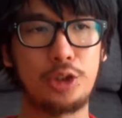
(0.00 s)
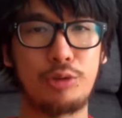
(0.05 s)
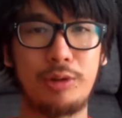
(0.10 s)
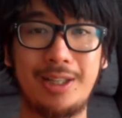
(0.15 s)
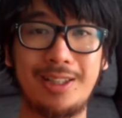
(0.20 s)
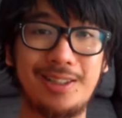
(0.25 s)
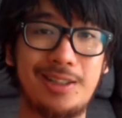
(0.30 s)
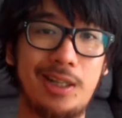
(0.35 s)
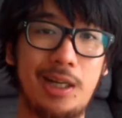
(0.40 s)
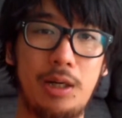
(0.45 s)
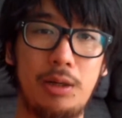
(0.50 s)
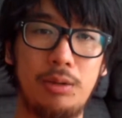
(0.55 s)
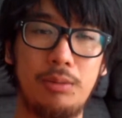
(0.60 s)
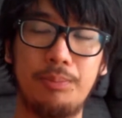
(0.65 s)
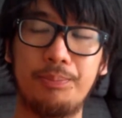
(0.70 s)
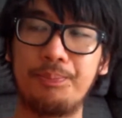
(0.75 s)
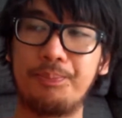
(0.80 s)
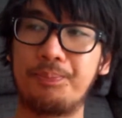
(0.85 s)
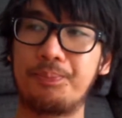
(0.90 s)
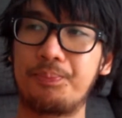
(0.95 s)
stressed
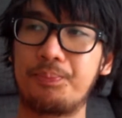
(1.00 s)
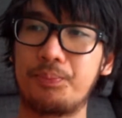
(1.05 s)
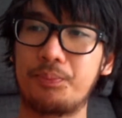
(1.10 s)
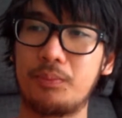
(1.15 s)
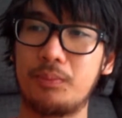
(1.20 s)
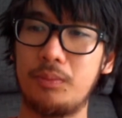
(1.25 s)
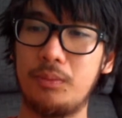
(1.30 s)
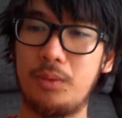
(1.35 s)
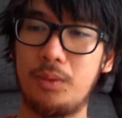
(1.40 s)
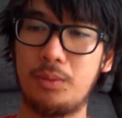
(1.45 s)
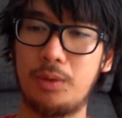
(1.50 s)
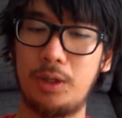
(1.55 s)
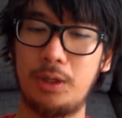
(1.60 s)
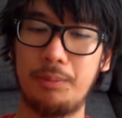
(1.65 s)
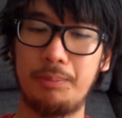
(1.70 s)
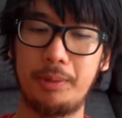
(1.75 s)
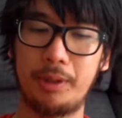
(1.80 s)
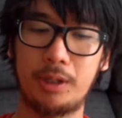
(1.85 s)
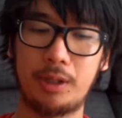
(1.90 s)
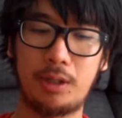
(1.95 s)
out,
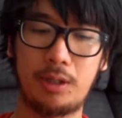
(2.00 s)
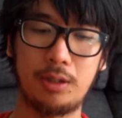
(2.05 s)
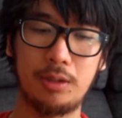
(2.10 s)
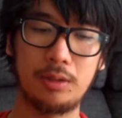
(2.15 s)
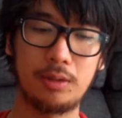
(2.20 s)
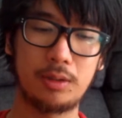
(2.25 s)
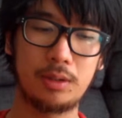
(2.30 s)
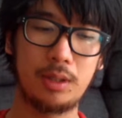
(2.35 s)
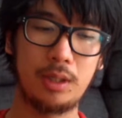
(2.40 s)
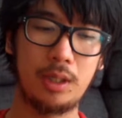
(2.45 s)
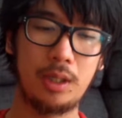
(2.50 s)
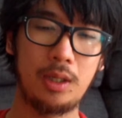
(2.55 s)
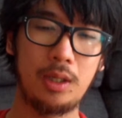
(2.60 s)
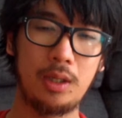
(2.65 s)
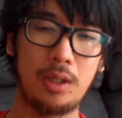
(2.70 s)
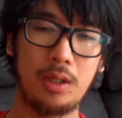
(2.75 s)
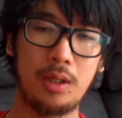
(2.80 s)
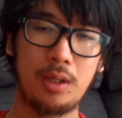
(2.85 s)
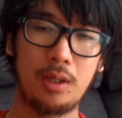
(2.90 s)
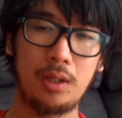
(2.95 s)
right? Because
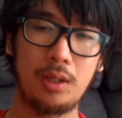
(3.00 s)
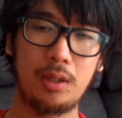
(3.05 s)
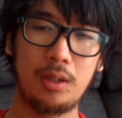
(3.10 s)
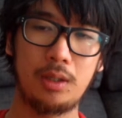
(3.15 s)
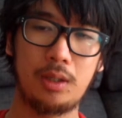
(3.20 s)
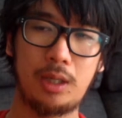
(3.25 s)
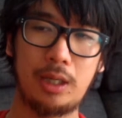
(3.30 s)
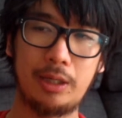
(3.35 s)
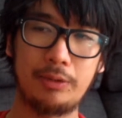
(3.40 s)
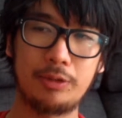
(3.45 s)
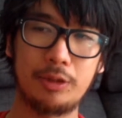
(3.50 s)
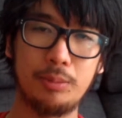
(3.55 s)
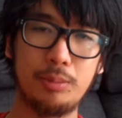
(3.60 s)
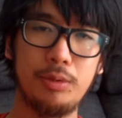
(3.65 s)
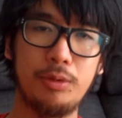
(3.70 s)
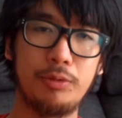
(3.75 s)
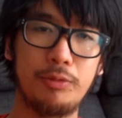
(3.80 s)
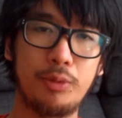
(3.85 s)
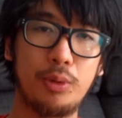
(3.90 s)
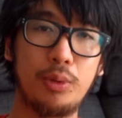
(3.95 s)
I have to
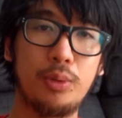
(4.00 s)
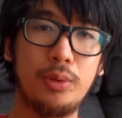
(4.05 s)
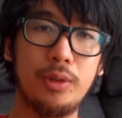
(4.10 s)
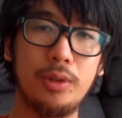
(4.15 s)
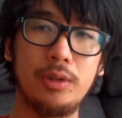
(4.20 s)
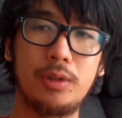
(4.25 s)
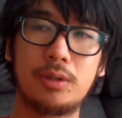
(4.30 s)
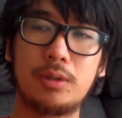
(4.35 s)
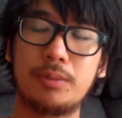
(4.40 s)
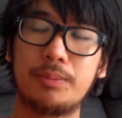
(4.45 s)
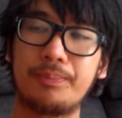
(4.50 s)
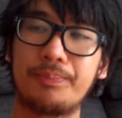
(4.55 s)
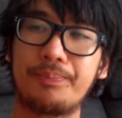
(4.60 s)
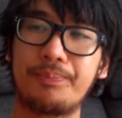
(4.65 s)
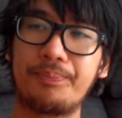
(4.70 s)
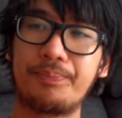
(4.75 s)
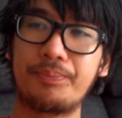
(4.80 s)
move forwards.